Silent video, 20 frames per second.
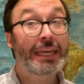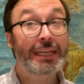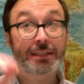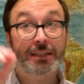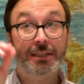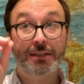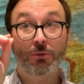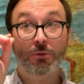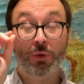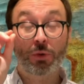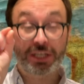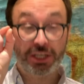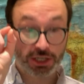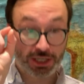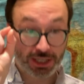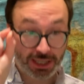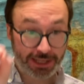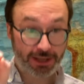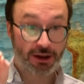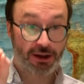when you
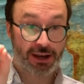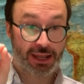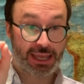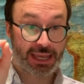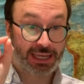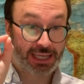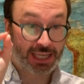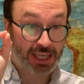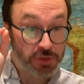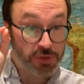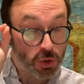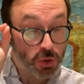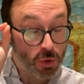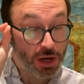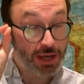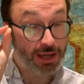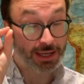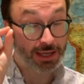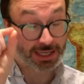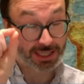click on it, it gives you
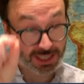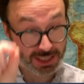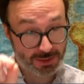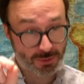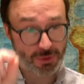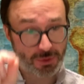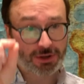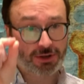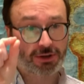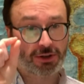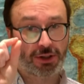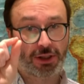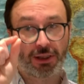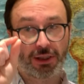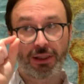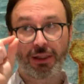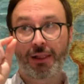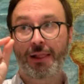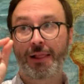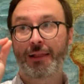a
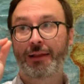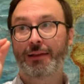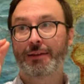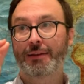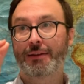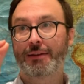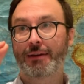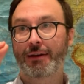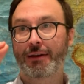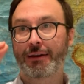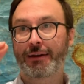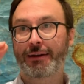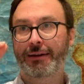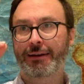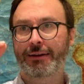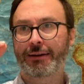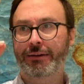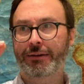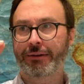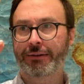historical,
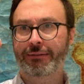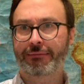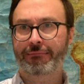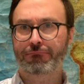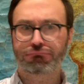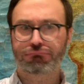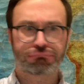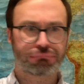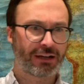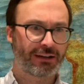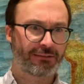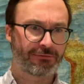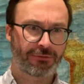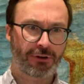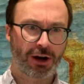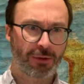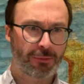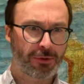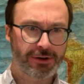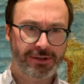
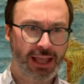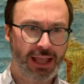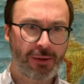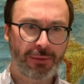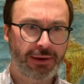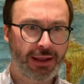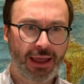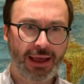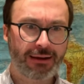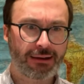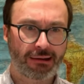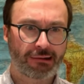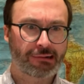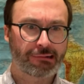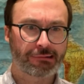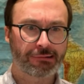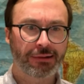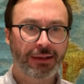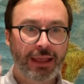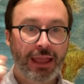Farmer's Almanac? I don't
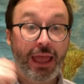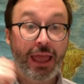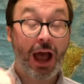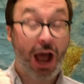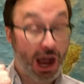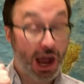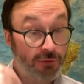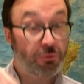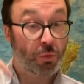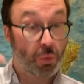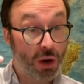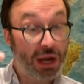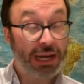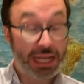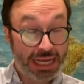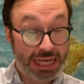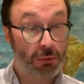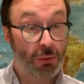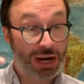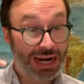know, of
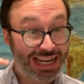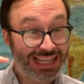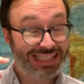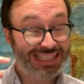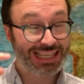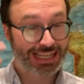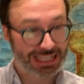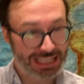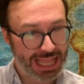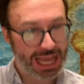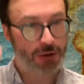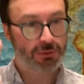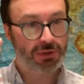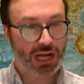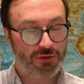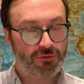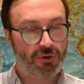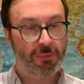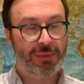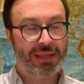what has the cloud
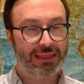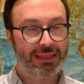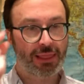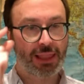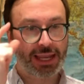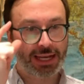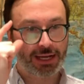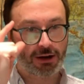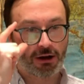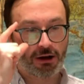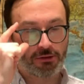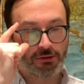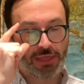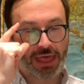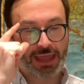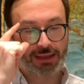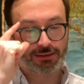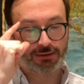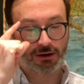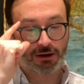cover been like on
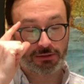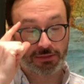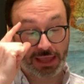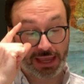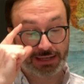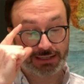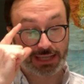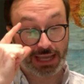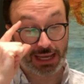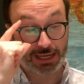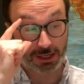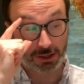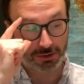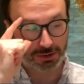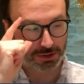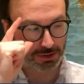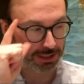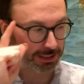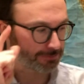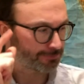that day
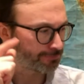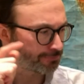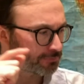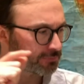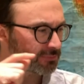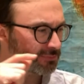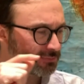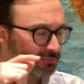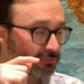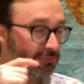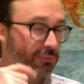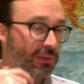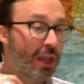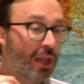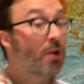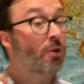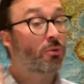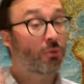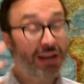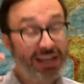usually.
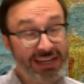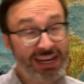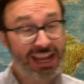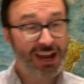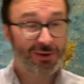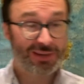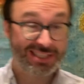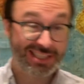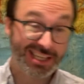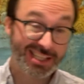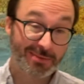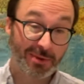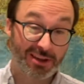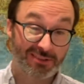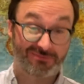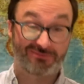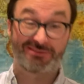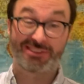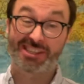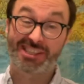Right now, it says
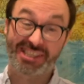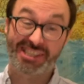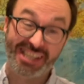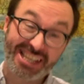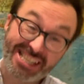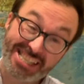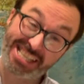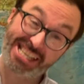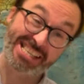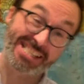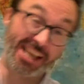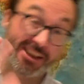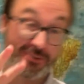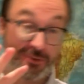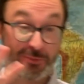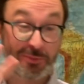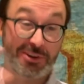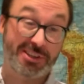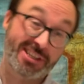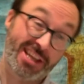about
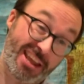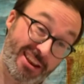67%.